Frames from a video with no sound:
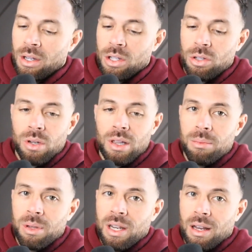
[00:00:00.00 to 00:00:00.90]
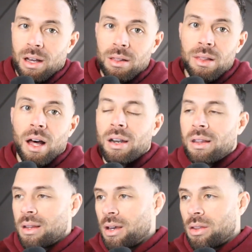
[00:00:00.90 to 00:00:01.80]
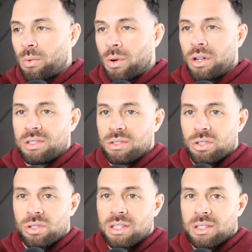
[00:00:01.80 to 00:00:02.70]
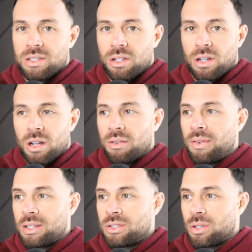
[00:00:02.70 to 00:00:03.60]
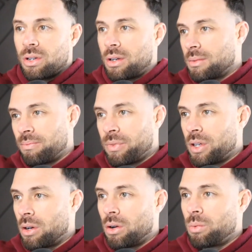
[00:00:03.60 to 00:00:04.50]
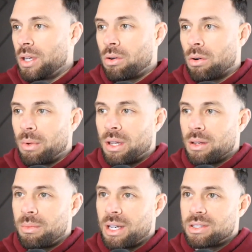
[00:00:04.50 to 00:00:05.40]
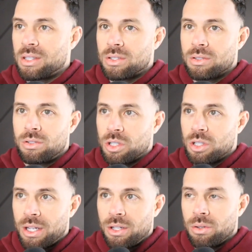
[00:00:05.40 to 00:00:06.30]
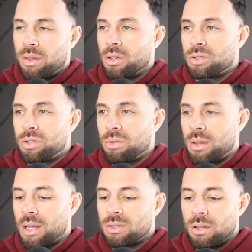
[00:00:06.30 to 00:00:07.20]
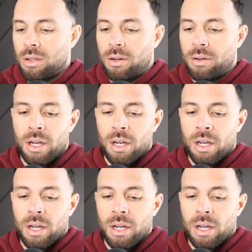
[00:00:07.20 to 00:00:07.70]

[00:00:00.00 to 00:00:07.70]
you eliminate a lot of the other worries and stresses that you're going to face during, a week or monthly basis, just by doing those two things alone.